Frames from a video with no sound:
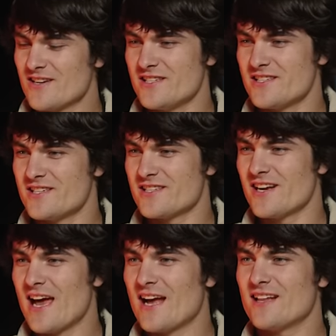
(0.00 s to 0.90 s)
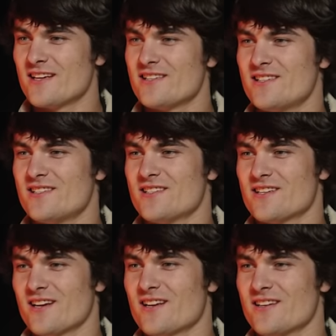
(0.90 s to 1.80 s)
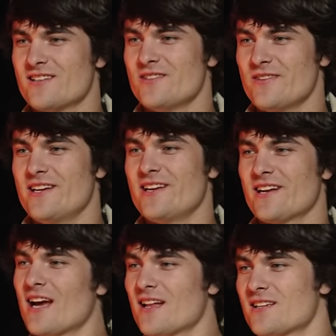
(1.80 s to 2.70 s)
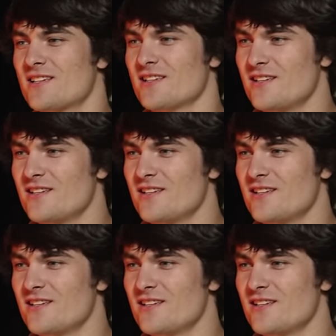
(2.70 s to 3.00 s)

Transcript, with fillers: Now she's just gonna act like she's just gonna continue eating and act like she